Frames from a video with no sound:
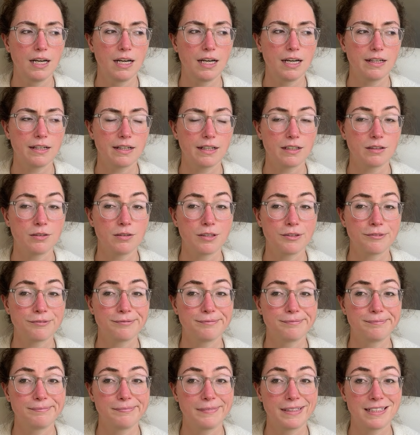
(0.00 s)
and I could have
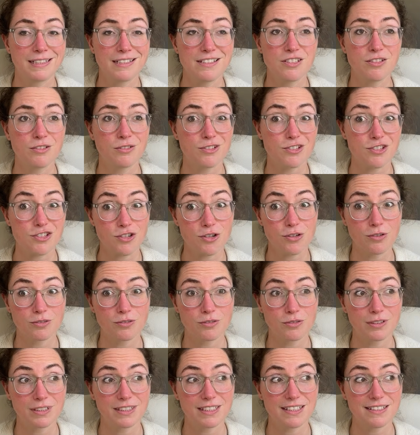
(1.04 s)
at least done a
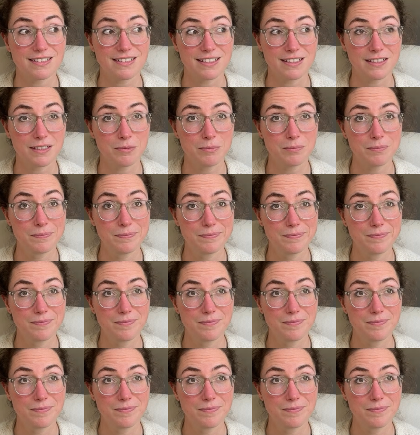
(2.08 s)
sock during that time.